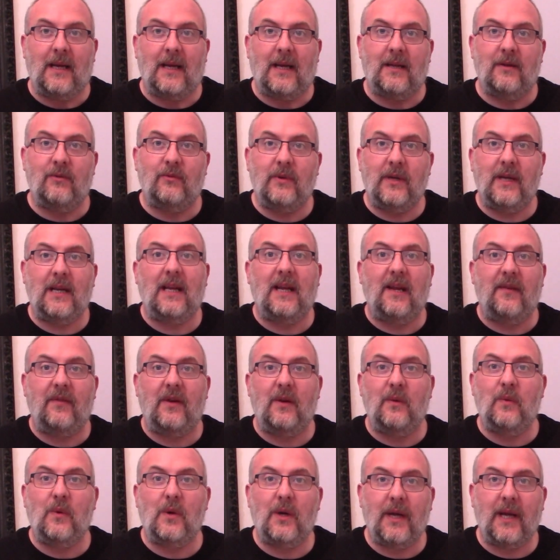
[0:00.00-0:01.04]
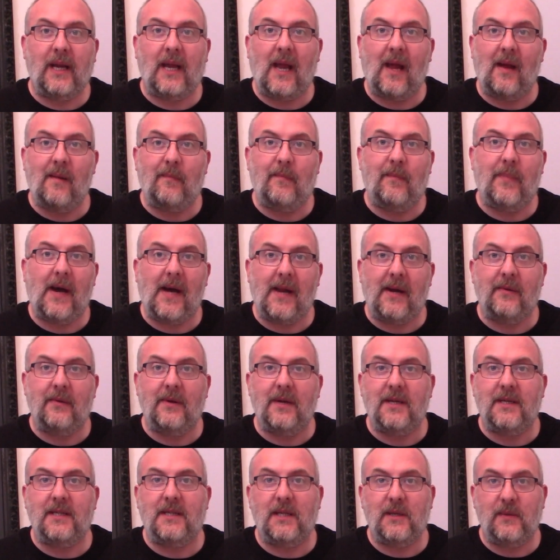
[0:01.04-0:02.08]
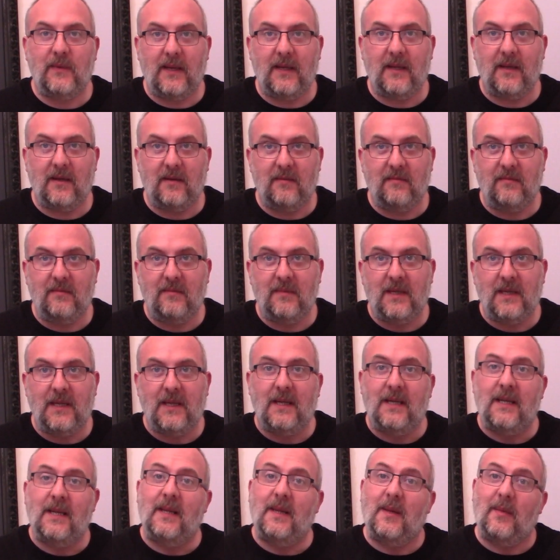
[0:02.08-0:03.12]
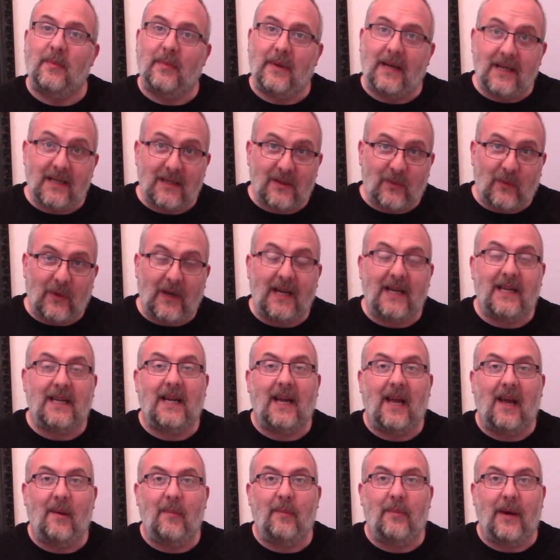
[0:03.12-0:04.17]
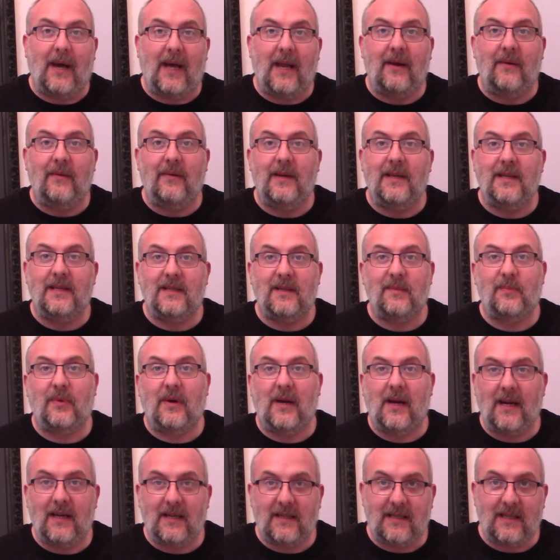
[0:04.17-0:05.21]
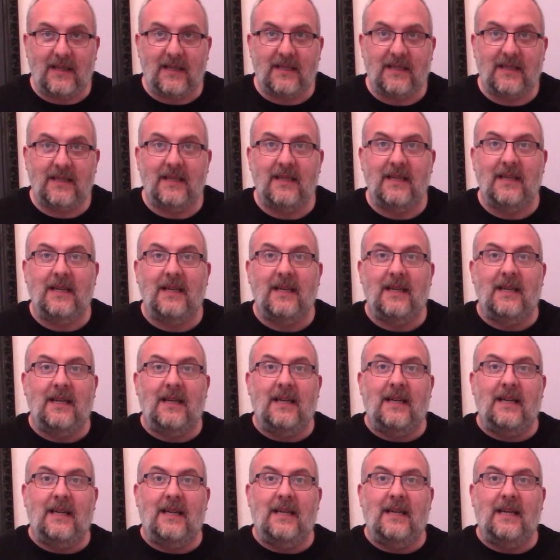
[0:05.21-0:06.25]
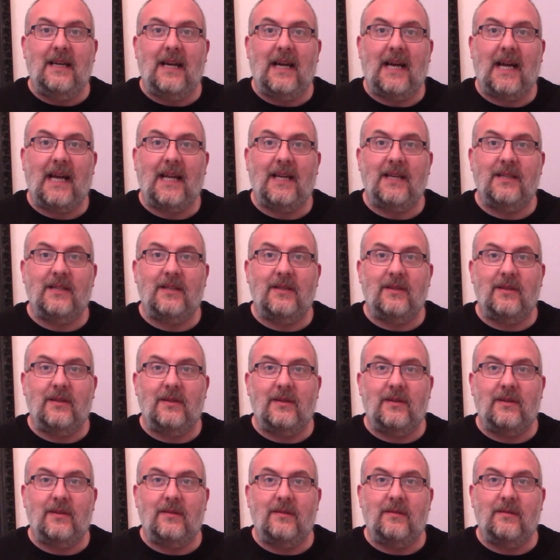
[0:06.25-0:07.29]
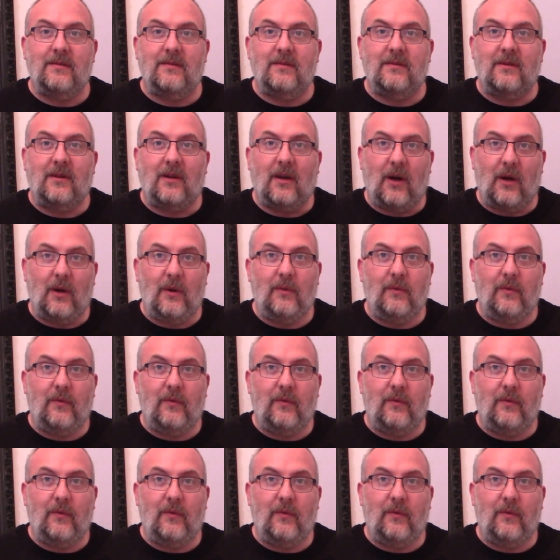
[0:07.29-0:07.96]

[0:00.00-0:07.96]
And really, if you want to get better at doing them, best way to get better is to practice and go